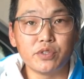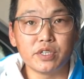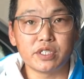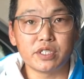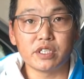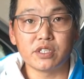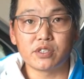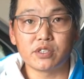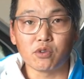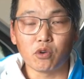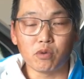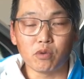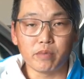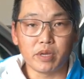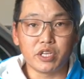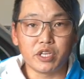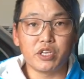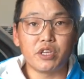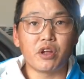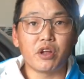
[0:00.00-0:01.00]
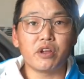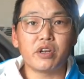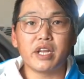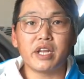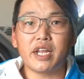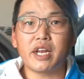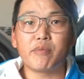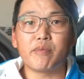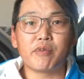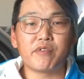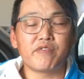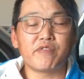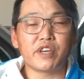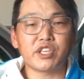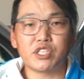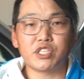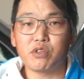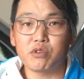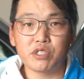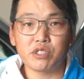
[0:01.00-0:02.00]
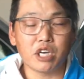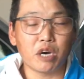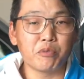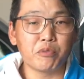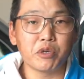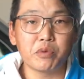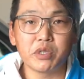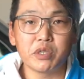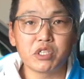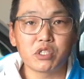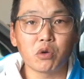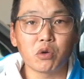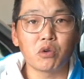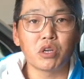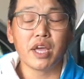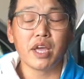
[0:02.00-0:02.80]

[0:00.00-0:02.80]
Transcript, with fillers: this installment you don't need a professional to help you install